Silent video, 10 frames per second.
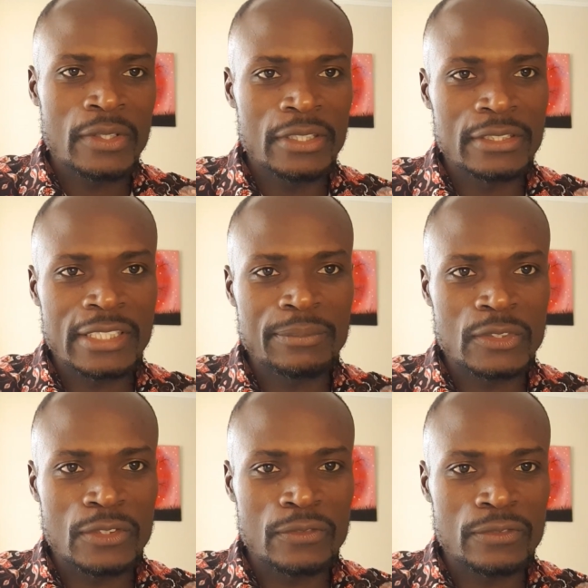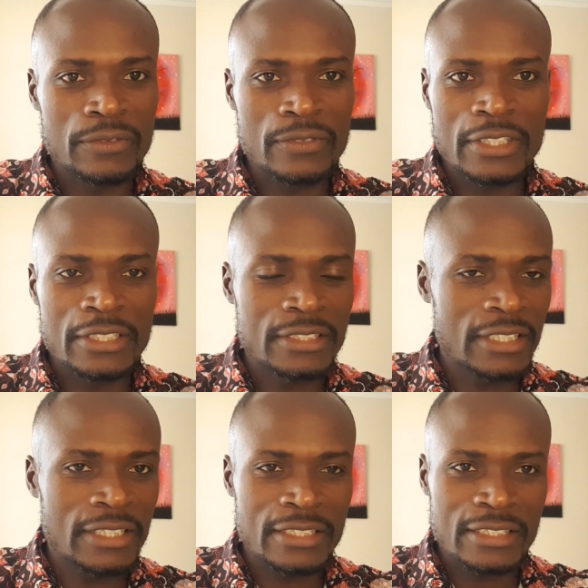in terms of if they
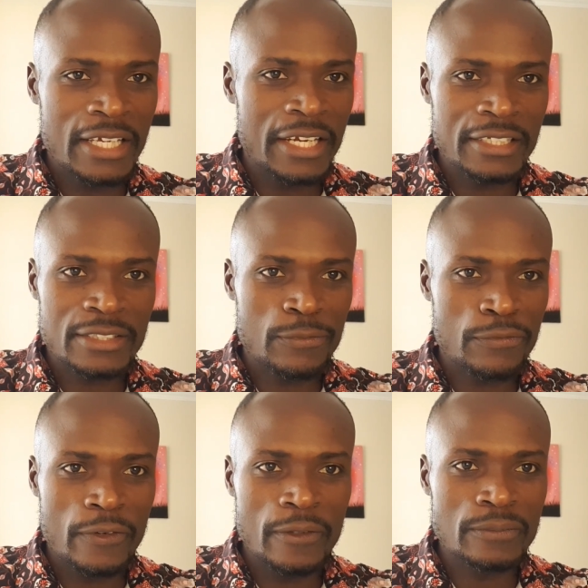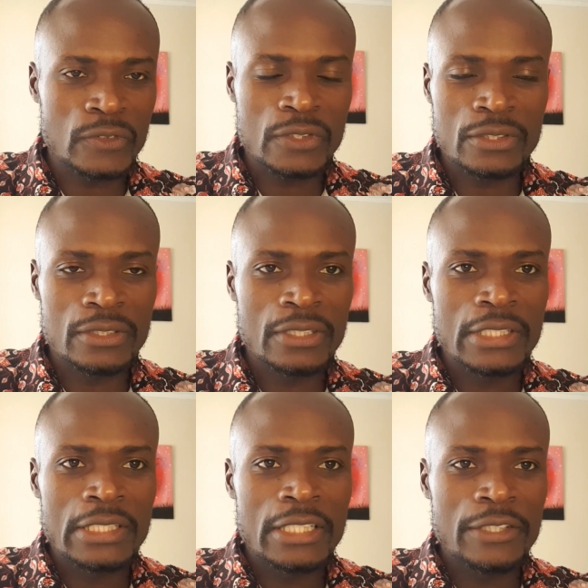decide they're signing some forms,
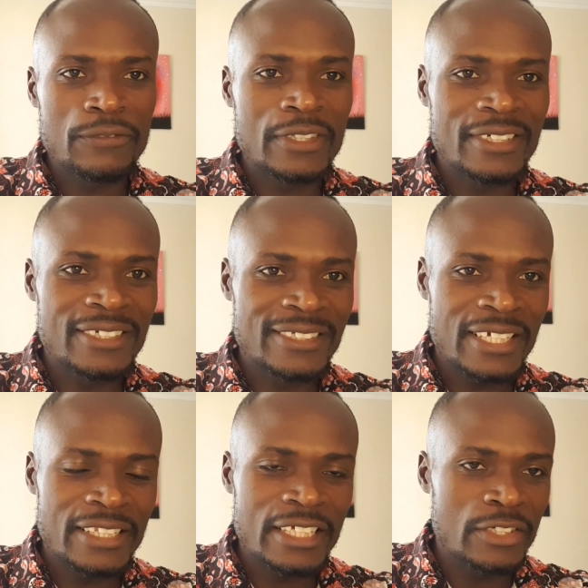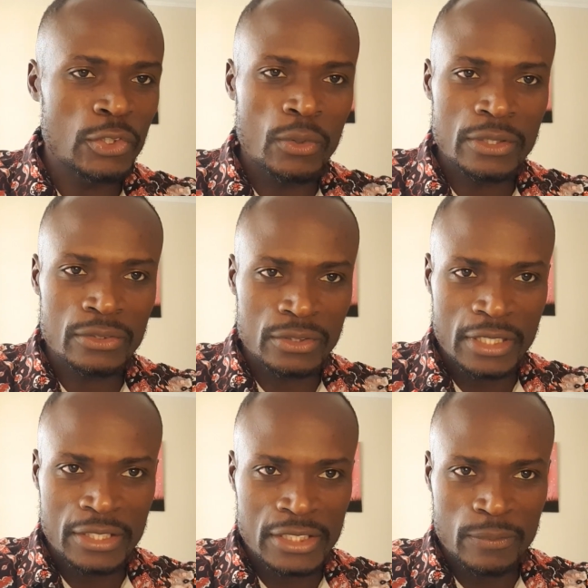if they decide they don't want to
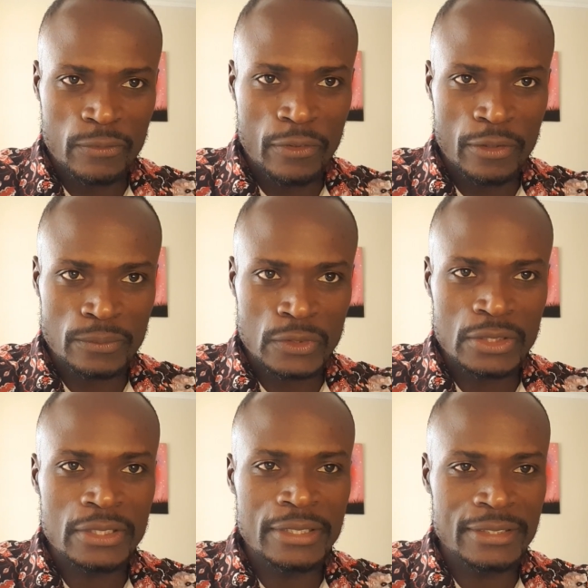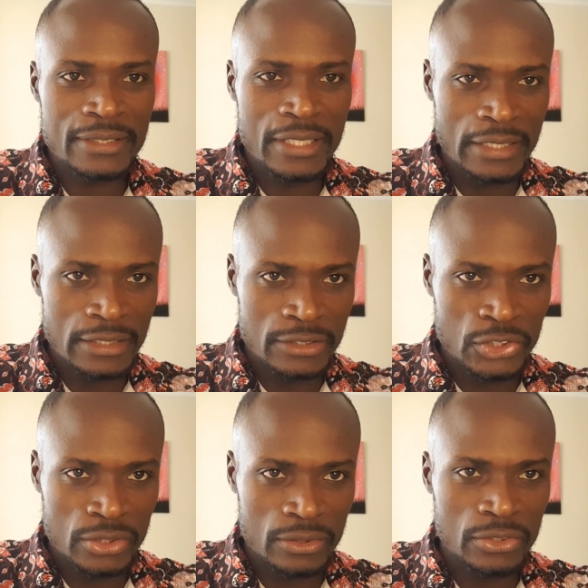sign some forms, it's their
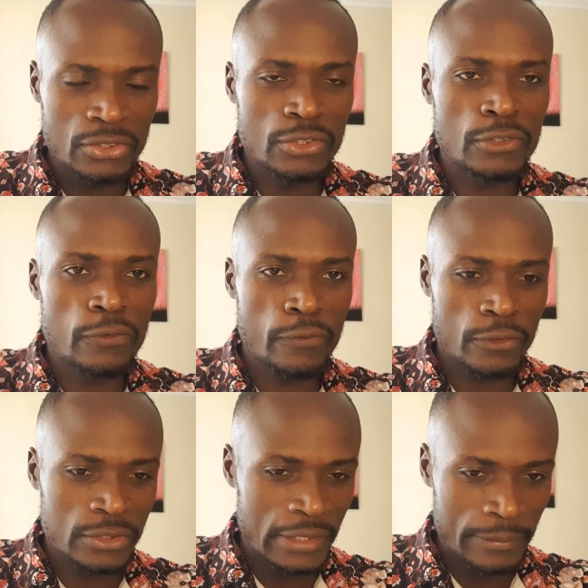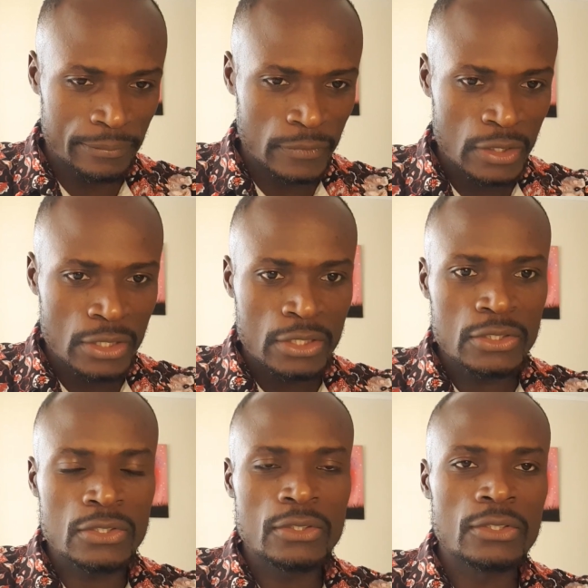decision. You don't force them.
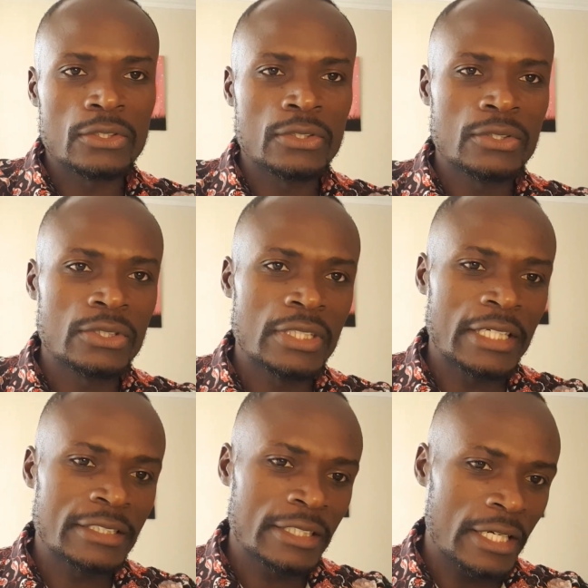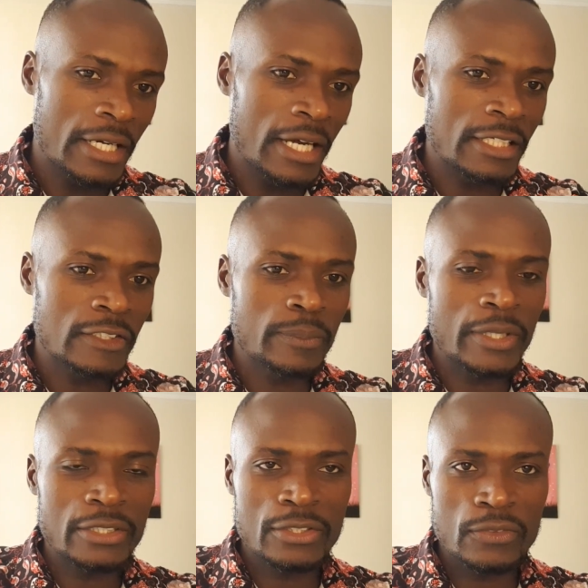So that
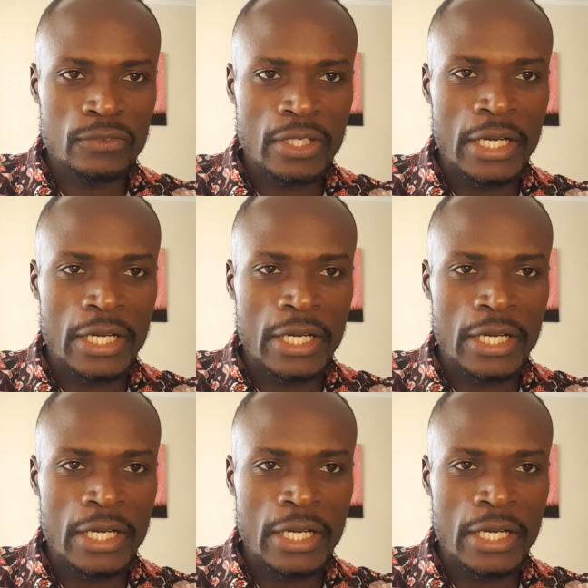aspect of